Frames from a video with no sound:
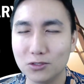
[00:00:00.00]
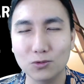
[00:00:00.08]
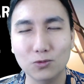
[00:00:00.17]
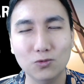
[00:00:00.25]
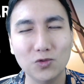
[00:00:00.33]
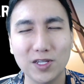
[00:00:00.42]
the
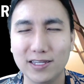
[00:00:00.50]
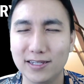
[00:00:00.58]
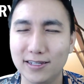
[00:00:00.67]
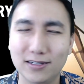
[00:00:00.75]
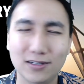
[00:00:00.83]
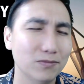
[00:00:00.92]

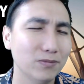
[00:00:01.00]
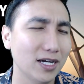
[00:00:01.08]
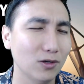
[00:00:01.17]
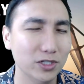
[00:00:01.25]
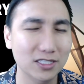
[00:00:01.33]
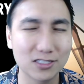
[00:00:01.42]
wind on my
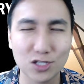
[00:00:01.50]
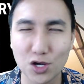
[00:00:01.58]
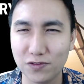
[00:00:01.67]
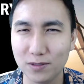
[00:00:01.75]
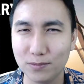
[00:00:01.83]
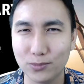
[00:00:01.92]

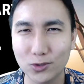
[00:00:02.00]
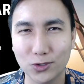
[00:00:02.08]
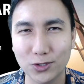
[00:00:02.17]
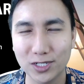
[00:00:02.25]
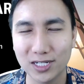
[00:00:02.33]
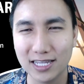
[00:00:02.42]
windsurfing
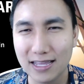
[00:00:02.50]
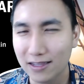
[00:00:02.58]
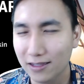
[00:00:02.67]
board,